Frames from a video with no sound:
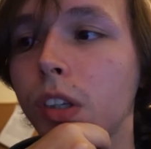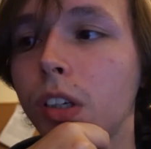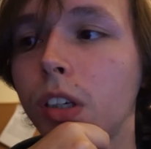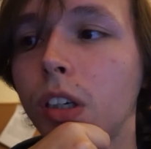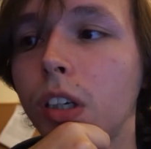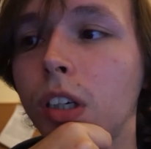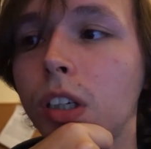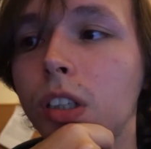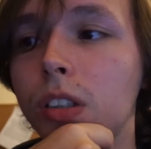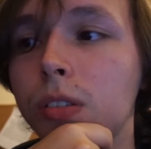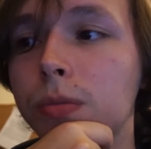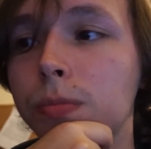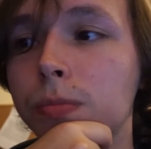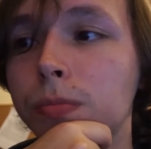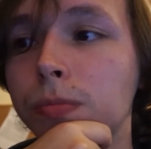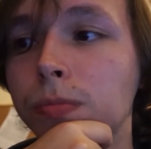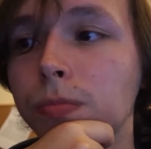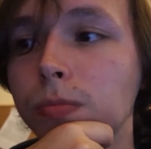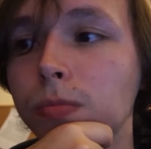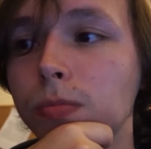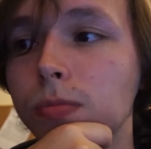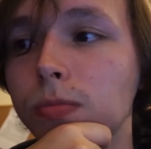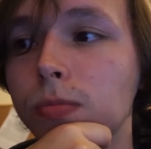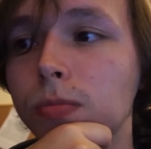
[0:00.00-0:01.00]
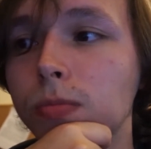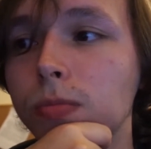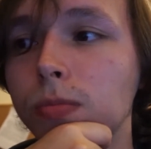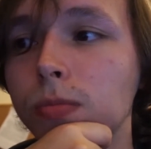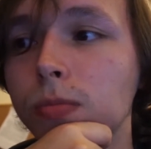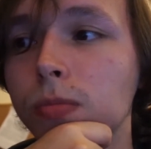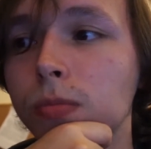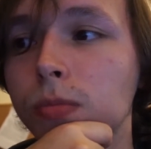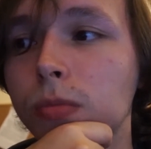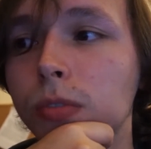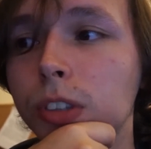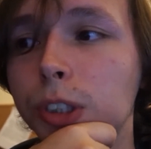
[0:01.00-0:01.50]

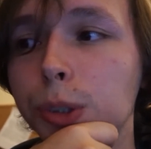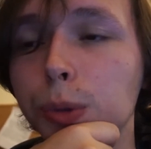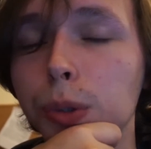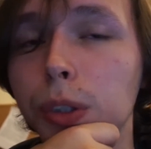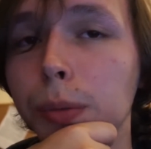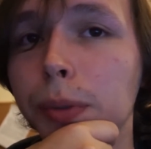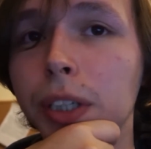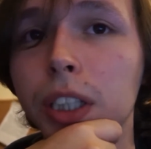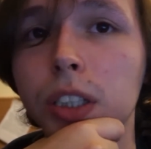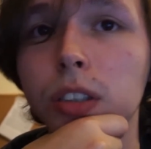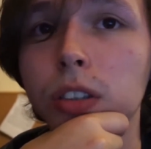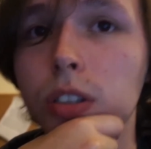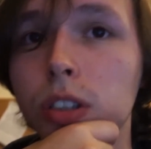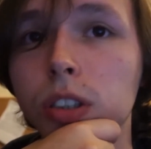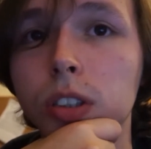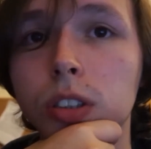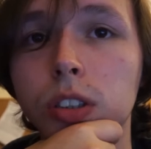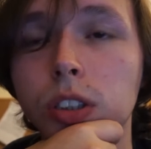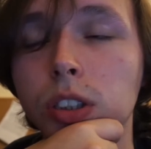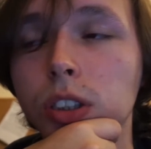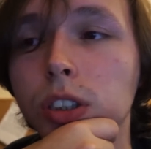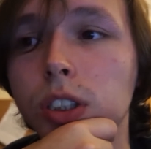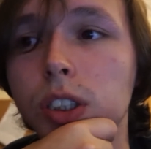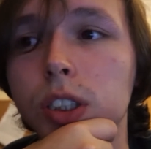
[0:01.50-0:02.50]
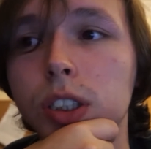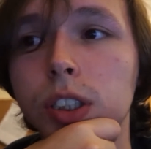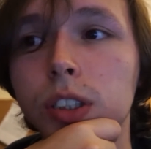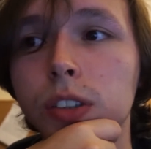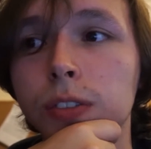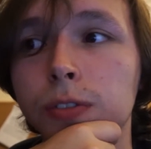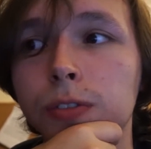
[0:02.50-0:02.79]
So we're about as close as each other.